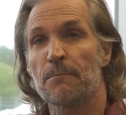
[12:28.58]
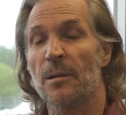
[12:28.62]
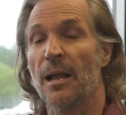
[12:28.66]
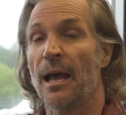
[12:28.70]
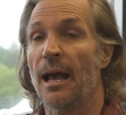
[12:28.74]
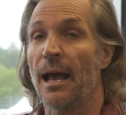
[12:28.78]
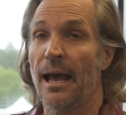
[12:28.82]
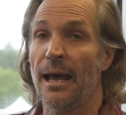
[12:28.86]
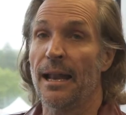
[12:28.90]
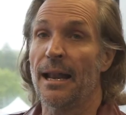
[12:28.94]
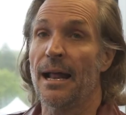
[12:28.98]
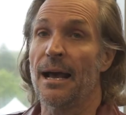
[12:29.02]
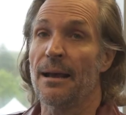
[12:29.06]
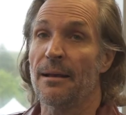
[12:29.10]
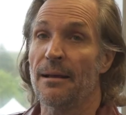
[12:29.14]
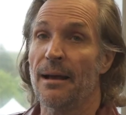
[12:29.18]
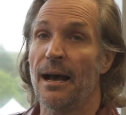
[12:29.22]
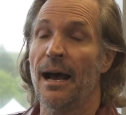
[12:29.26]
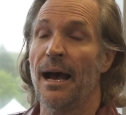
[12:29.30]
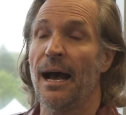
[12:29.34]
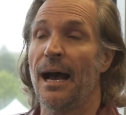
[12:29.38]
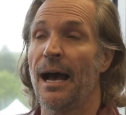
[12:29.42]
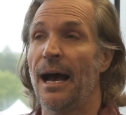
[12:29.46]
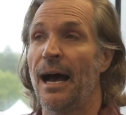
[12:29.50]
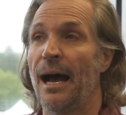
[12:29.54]
And
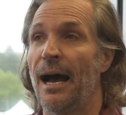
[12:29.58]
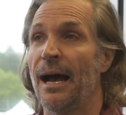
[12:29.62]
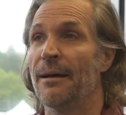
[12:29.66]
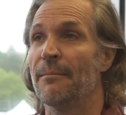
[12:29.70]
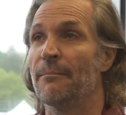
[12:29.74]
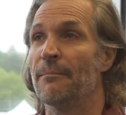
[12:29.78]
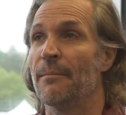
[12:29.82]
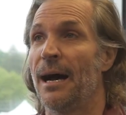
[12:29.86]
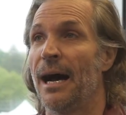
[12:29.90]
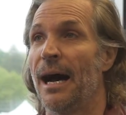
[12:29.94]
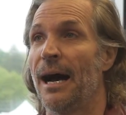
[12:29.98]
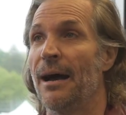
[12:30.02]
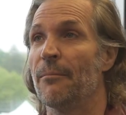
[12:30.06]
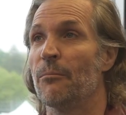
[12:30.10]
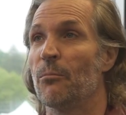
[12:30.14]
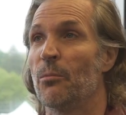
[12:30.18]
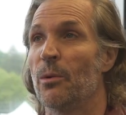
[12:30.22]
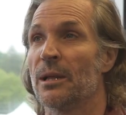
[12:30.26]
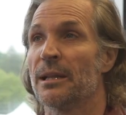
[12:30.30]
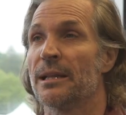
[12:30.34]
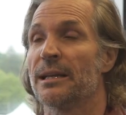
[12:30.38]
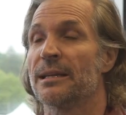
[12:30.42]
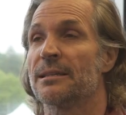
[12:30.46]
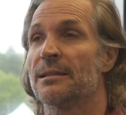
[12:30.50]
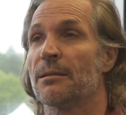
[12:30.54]
I'm
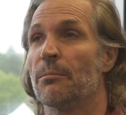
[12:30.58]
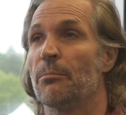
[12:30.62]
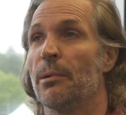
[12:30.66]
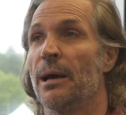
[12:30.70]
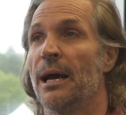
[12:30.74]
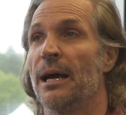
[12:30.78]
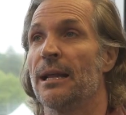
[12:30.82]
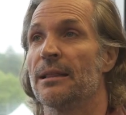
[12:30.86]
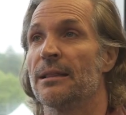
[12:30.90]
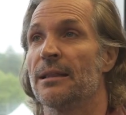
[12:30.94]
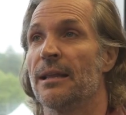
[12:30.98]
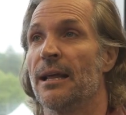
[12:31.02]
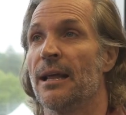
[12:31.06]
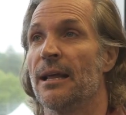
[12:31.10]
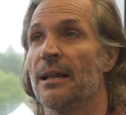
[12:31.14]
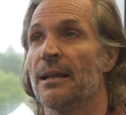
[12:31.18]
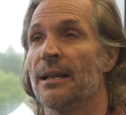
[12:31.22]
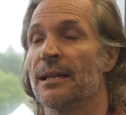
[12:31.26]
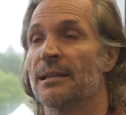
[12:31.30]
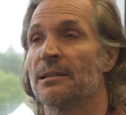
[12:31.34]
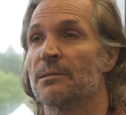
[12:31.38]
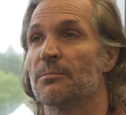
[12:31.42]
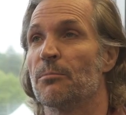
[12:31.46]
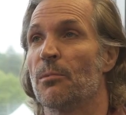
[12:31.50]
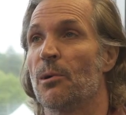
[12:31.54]
willing to bet that
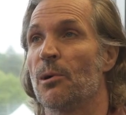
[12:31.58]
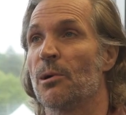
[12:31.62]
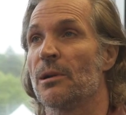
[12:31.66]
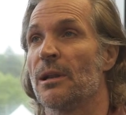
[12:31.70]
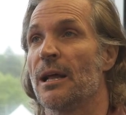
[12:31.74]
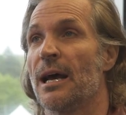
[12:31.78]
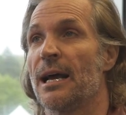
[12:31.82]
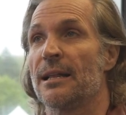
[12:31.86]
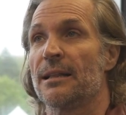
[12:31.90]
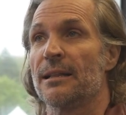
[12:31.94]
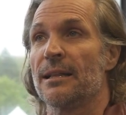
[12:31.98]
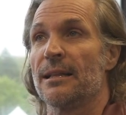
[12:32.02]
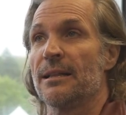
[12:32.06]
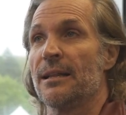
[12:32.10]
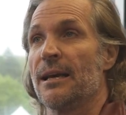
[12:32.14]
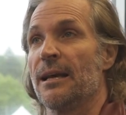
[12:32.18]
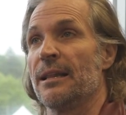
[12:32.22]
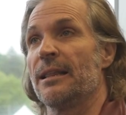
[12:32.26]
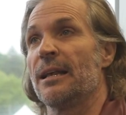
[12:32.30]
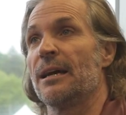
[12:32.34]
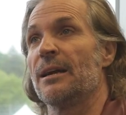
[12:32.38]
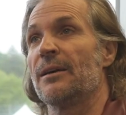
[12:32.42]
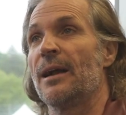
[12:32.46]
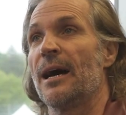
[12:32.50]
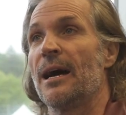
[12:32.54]
it's more likely
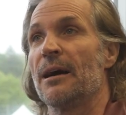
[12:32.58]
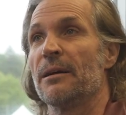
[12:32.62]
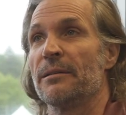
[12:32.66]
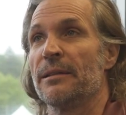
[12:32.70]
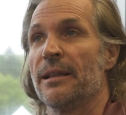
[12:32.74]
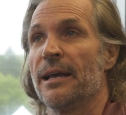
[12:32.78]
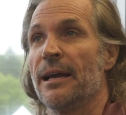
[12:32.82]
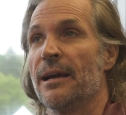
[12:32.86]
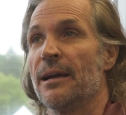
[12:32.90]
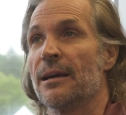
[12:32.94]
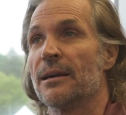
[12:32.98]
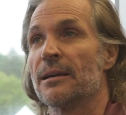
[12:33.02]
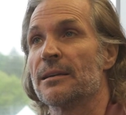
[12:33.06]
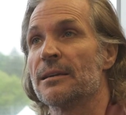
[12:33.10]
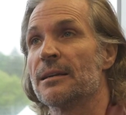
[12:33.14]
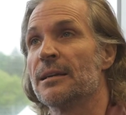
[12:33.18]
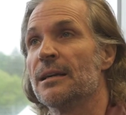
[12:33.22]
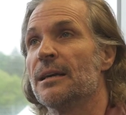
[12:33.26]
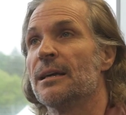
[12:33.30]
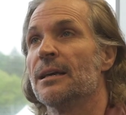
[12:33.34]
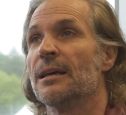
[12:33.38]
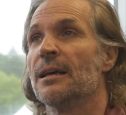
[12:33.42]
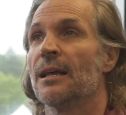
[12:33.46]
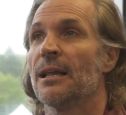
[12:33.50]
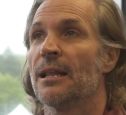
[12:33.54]
that they're out there
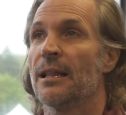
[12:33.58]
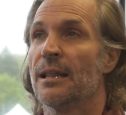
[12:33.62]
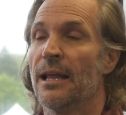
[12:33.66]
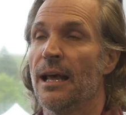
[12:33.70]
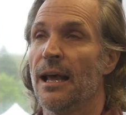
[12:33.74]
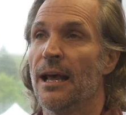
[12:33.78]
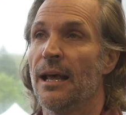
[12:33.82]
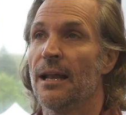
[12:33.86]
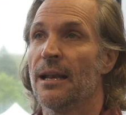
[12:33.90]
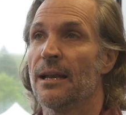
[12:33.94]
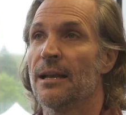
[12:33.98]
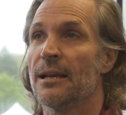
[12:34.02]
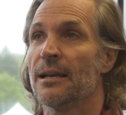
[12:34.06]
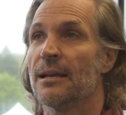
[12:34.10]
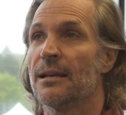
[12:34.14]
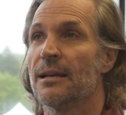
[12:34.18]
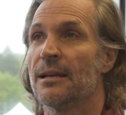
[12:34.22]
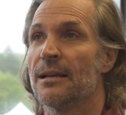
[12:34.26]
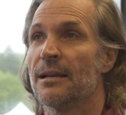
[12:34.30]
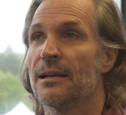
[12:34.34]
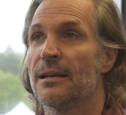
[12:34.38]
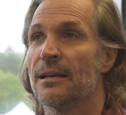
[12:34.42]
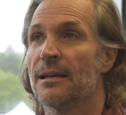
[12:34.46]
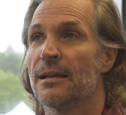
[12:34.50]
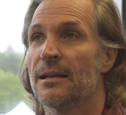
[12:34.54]
than
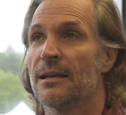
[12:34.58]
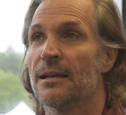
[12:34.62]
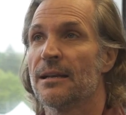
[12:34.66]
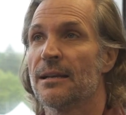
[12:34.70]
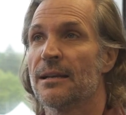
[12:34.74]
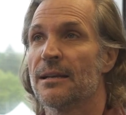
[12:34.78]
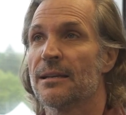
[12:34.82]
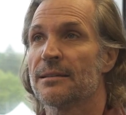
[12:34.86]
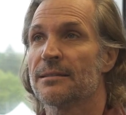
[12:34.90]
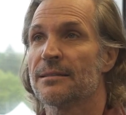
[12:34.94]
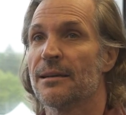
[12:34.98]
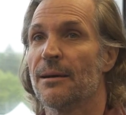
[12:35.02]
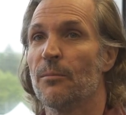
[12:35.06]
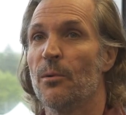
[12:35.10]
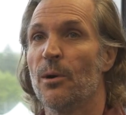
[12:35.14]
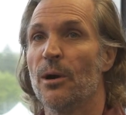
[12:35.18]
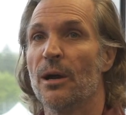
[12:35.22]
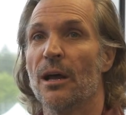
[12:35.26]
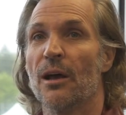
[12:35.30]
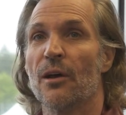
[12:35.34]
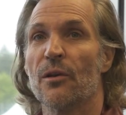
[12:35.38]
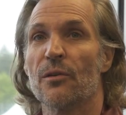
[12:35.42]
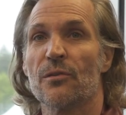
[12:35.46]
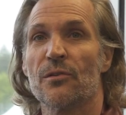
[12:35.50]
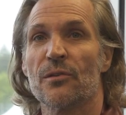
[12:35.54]
somewhere
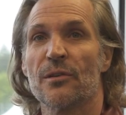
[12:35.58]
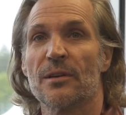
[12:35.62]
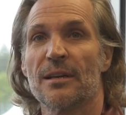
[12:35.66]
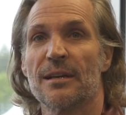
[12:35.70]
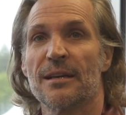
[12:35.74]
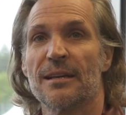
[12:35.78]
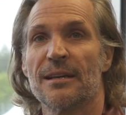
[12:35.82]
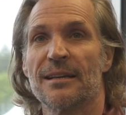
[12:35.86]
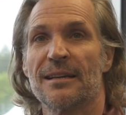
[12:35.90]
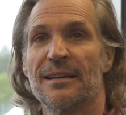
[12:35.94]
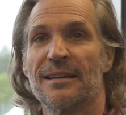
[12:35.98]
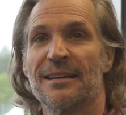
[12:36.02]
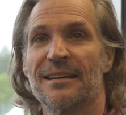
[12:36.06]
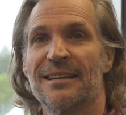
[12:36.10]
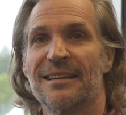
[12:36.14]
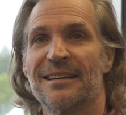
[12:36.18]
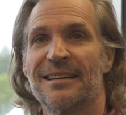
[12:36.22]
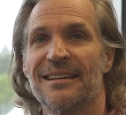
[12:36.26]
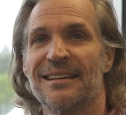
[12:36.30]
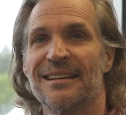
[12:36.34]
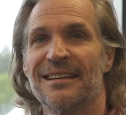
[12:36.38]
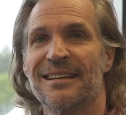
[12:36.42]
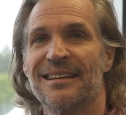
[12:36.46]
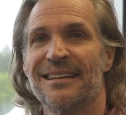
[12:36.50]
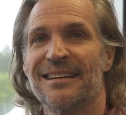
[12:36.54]
else.
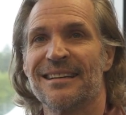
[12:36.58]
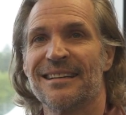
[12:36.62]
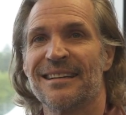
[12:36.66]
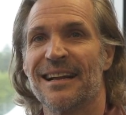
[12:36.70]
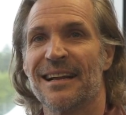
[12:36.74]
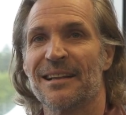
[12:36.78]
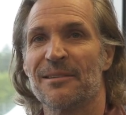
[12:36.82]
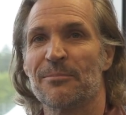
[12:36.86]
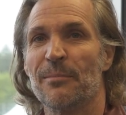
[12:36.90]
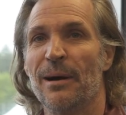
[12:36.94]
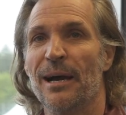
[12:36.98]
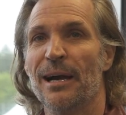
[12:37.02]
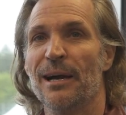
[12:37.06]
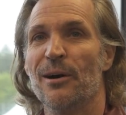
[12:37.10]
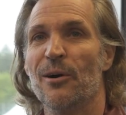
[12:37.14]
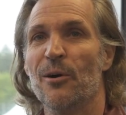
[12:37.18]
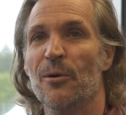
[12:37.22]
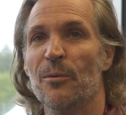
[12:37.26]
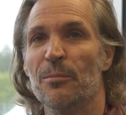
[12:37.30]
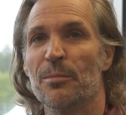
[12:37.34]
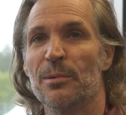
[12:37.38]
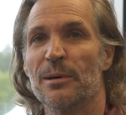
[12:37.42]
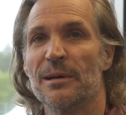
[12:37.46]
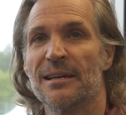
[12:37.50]
That's my hope.